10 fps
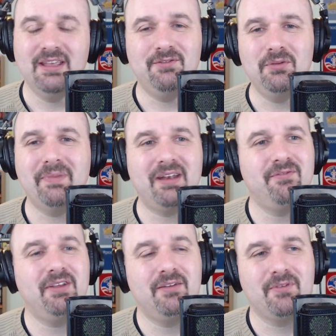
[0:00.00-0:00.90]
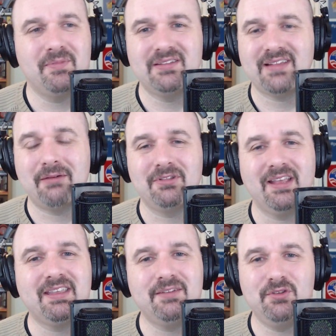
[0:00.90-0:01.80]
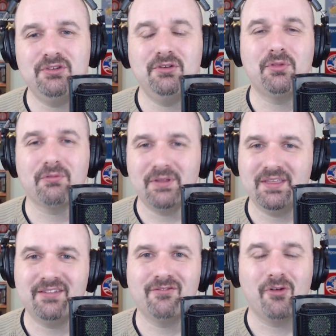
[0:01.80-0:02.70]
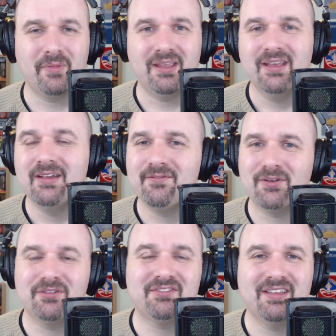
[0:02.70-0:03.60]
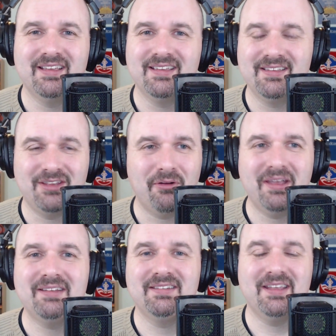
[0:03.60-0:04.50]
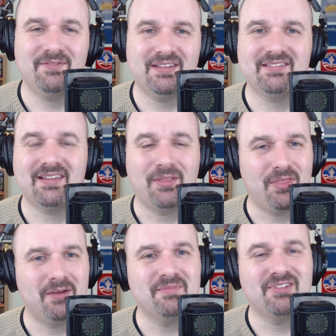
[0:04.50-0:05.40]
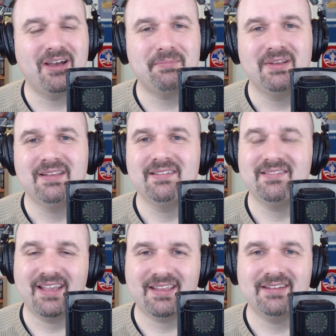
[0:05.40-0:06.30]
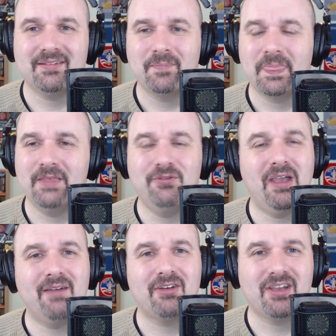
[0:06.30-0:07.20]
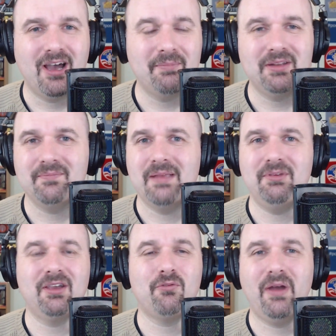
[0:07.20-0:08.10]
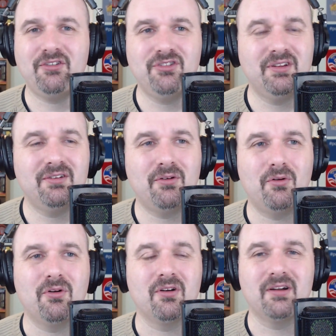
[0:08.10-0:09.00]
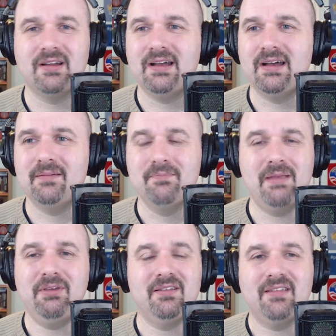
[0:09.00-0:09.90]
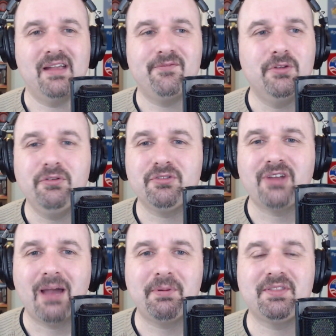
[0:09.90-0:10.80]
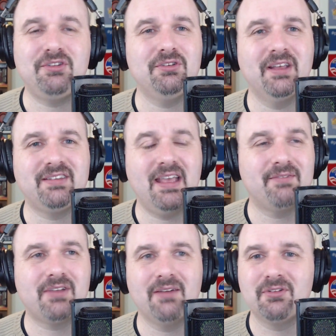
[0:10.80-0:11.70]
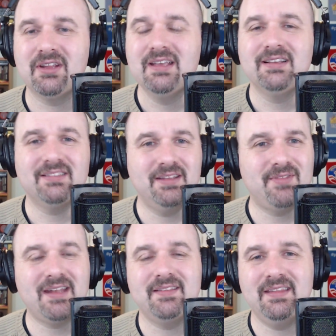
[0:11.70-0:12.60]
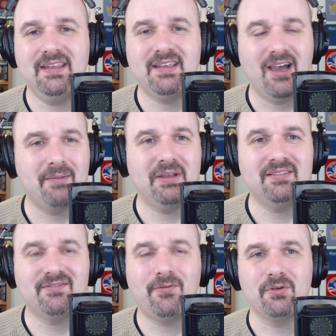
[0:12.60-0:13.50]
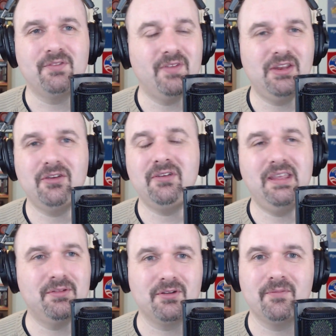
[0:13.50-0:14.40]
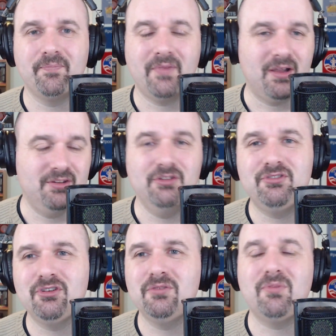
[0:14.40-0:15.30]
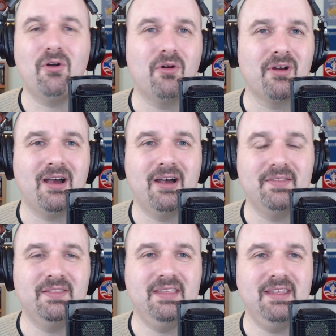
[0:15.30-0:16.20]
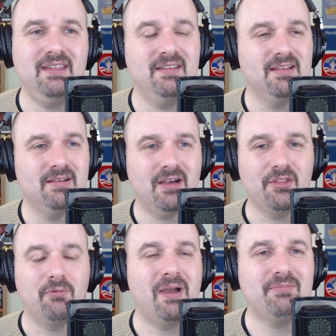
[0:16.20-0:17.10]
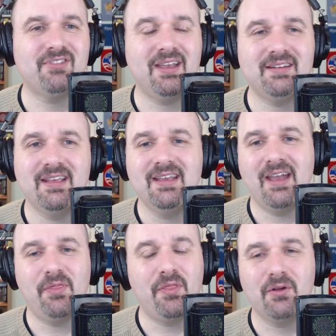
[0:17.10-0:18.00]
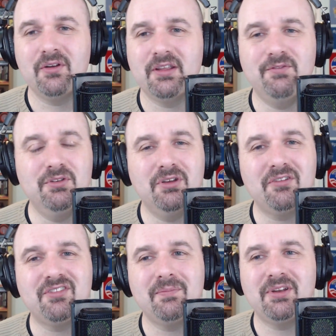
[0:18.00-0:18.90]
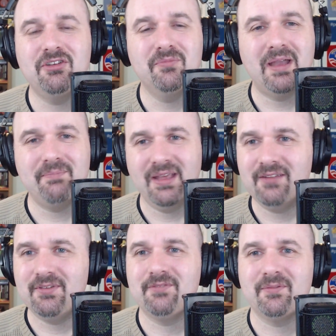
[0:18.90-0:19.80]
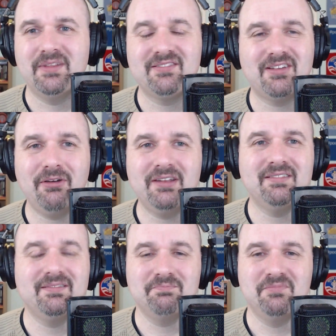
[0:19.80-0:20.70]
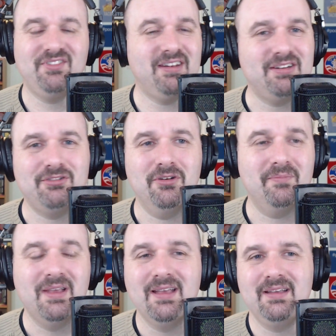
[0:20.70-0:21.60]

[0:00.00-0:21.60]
if you benefited from this, I would like it if you do three things for me. First, go ahead and give this a thumbs up. Second, if you have a comment, maybe a question, or maybe a future topic that you'd like to have covered, leave that in the comments for the video, either on YouTube or on the website. And third, if you know somebody who might benefit from this, go ahead and send it to them.